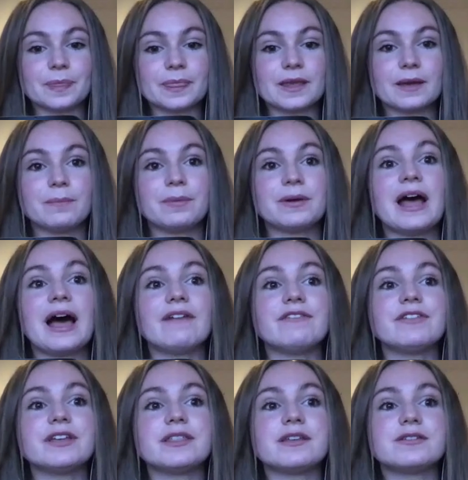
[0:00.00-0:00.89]
But
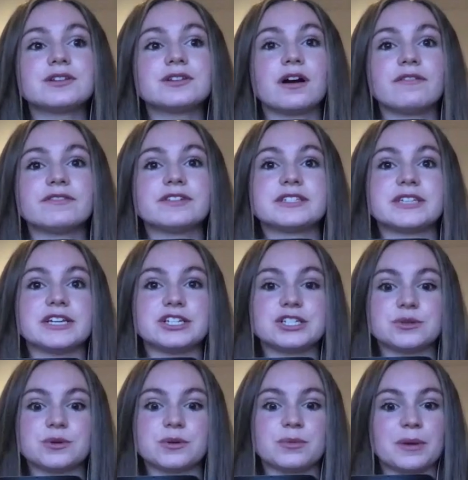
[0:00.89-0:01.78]
having those
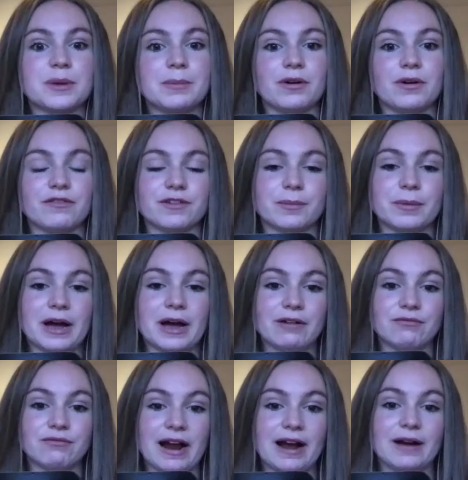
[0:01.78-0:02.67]
conversations with people from
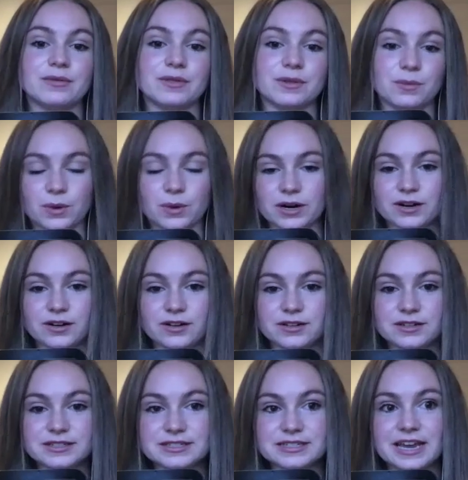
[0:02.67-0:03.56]
around the
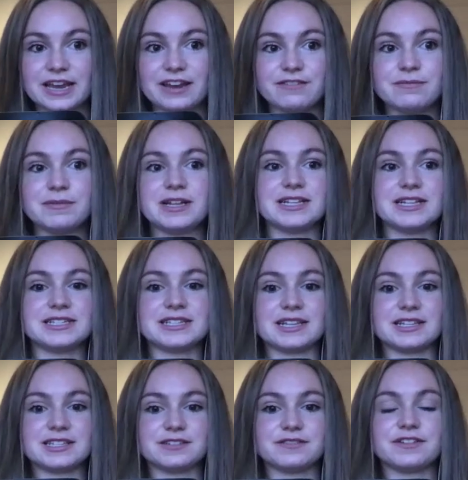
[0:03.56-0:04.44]
world gave me the
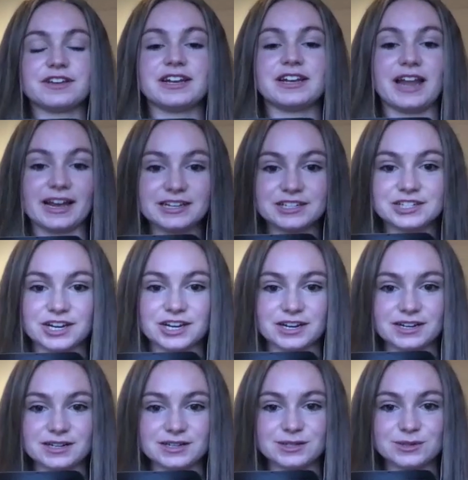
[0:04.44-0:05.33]
sense of
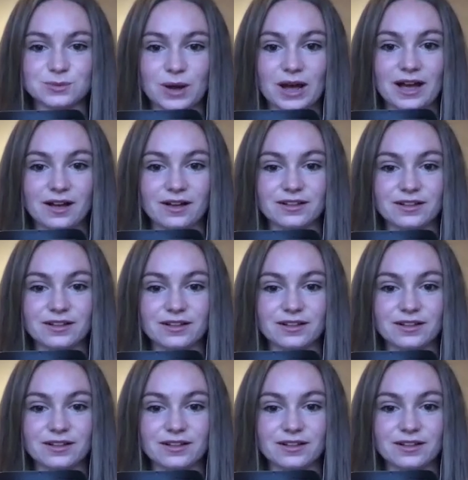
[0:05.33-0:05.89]
connection as well,